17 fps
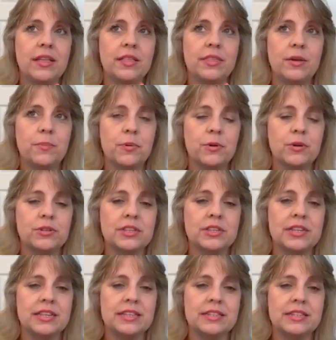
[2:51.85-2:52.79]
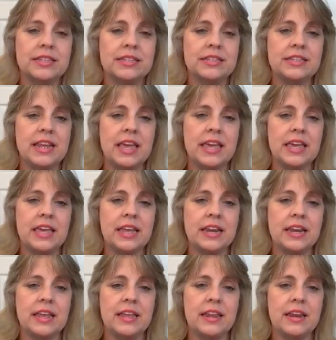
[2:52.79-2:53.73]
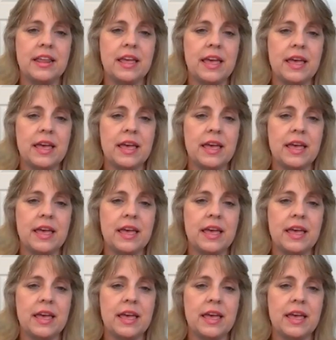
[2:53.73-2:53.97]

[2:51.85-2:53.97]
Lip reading: the person is just taking it